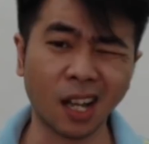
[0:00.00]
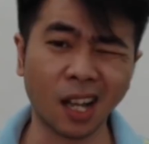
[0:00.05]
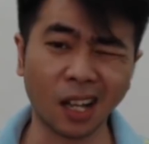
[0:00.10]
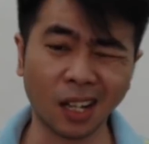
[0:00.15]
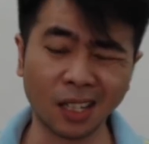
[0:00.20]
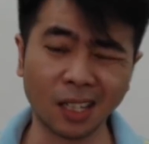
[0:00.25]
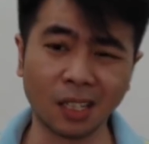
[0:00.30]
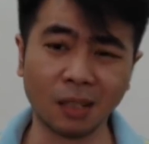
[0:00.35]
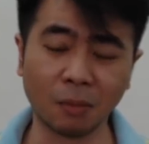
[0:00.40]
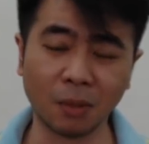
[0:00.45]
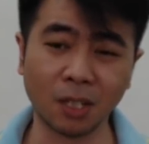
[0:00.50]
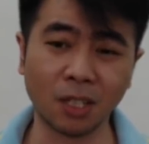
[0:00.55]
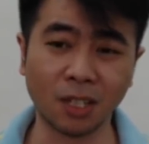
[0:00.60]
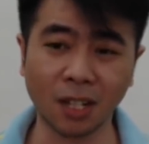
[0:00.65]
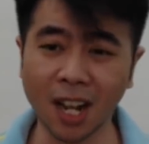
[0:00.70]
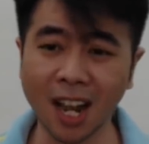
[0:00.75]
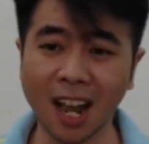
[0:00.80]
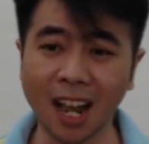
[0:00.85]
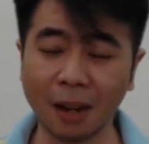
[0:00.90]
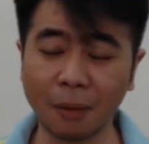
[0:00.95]
ugly
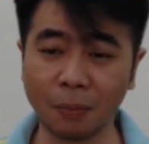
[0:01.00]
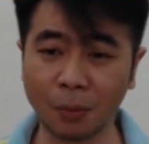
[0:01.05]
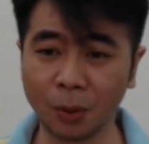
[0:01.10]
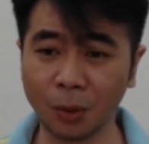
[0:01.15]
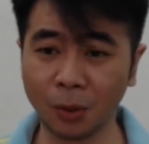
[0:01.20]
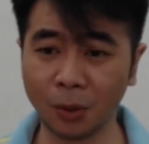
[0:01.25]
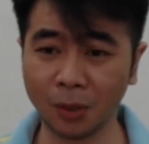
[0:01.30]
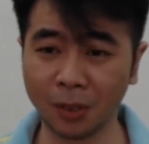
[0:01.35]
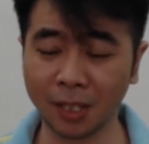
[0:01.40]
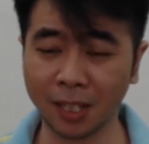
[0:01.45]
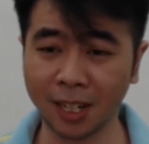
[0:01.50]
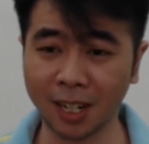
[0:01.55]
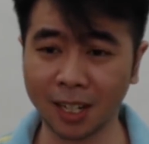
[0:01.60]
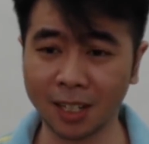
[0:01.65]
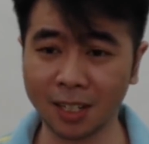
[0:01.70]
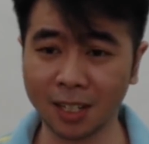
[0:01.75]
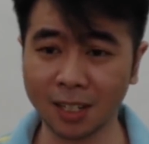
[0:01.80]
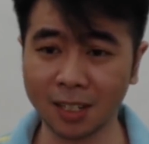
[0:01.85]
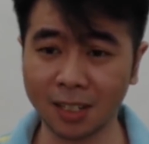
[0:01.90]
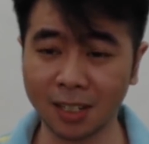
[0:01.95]
Mejai pull that I
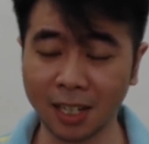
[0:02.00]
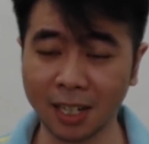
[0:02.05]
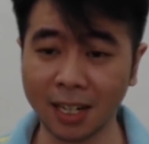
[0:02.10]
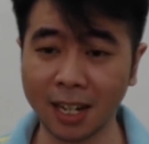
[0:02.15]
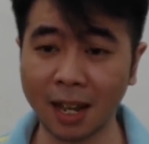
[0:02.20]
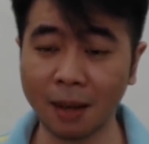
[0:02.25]
just did.